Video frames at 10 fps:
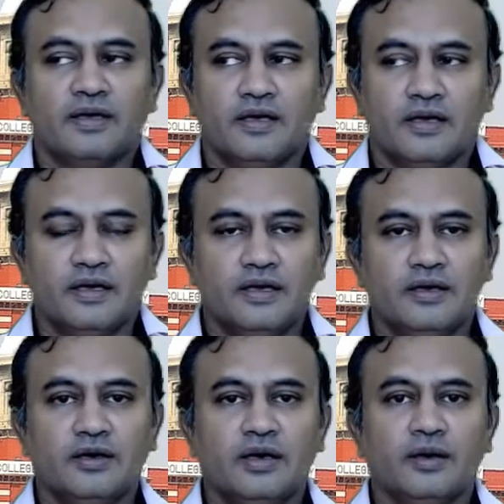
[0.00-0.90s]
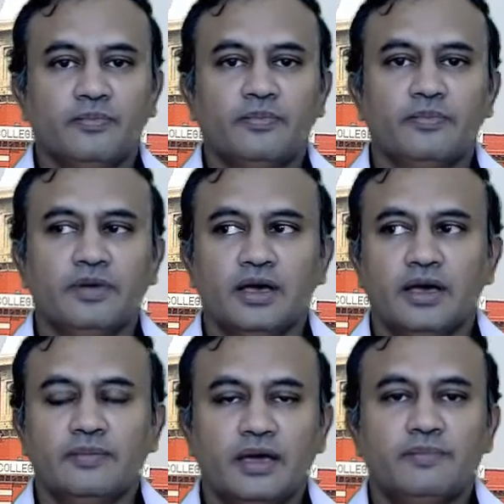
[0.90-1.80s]

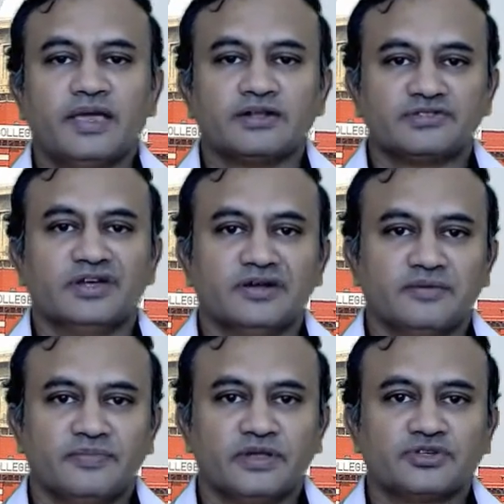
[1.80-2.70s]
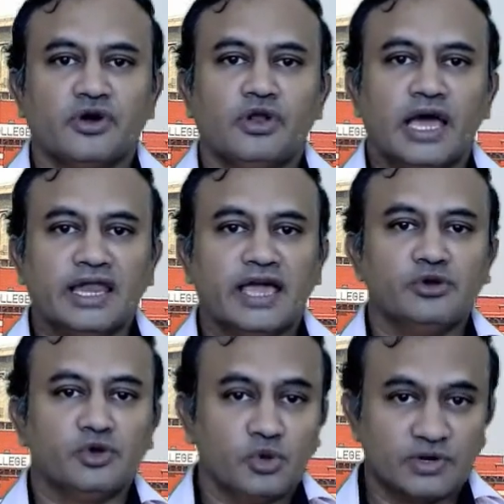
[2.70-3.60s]
a bigger center. It's called Anna
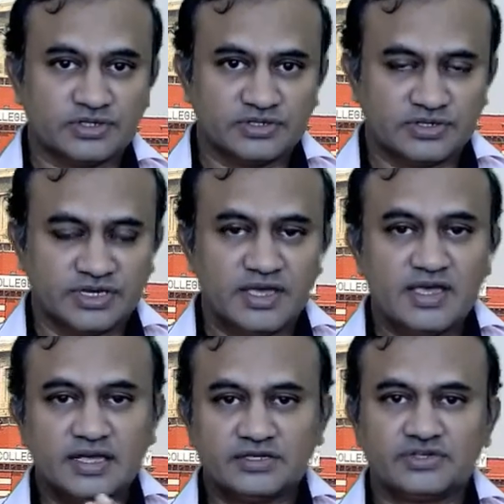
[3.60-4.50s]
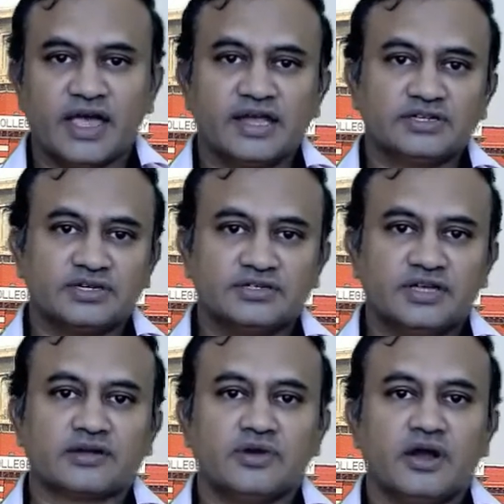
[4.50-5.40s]
University Science and
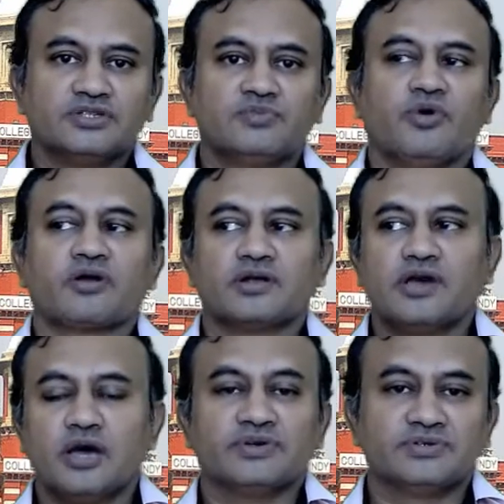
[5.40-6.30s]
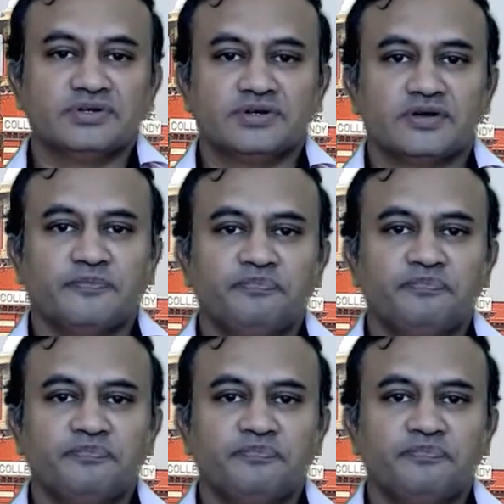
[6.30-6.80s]
Technology Park and Hobby Center.